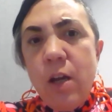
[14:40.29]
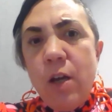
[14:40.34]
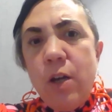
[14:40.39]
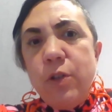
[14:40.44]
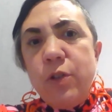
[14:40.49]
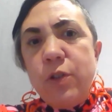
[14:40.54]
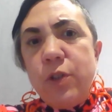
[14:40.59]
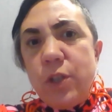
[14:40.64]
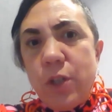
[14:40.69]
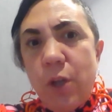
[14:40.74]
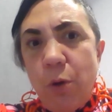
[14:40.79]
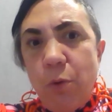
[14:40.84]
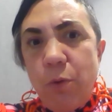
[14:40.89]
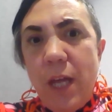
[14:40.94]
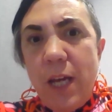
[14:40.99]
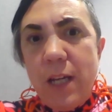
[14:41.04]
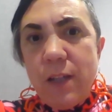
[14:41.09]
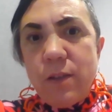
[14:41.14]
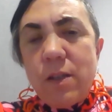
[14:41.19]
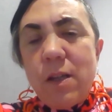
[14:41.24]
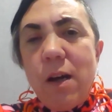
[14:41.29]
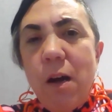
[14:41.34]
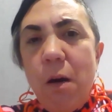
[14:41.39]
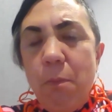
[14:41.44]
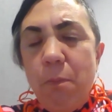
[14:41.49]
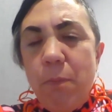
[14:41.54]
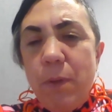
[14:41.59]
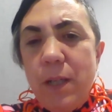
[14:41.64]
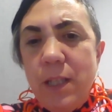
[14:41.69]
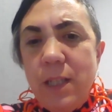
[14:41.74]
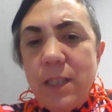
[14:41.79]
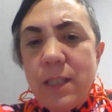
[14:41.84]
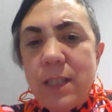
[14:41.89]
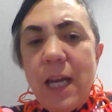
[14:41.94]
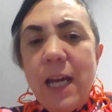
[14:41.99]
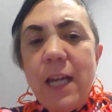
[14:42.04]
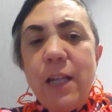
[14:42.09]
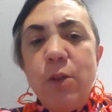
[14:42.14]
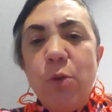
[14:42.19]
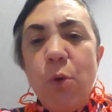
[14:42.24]
so that companies
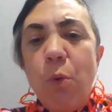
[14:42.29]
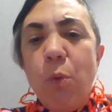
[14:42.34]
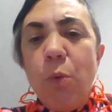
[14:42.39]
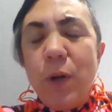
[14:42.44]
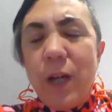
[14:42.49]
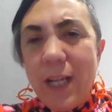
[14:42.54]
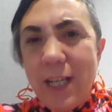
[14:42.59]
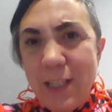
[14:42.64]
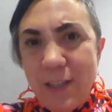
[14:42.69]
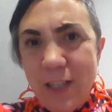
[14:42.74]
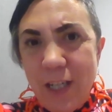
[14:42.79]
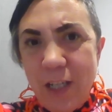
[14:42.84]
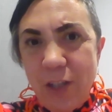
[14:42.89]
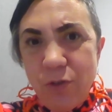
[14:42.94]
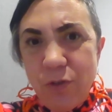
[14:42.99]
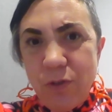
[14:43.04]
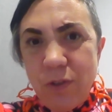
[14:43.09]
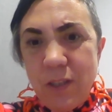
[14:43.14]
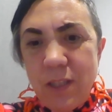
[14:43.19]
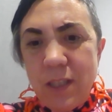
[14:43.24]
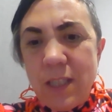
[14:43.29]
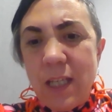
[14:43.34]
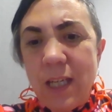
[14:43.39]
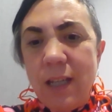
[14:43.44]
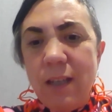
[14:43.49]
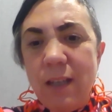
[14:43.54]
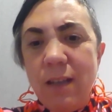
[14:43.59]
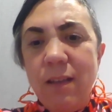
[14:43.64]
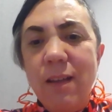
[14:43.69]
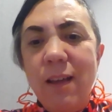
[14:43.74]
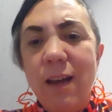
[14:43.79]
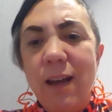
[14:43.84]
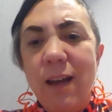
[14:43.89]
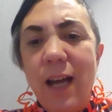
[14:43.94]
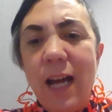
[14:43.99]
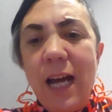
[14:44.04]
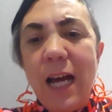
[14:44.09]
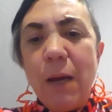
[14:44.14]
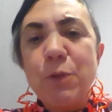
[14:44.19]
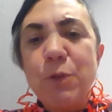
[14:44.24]
and organizations can
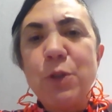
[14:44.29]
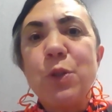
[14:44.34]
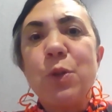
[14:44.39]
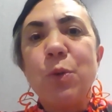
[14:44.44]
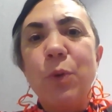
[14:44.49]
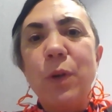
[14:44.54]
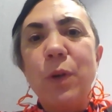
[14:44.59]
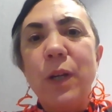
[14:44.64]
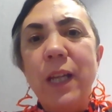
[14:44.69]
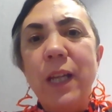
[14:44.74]
absolutely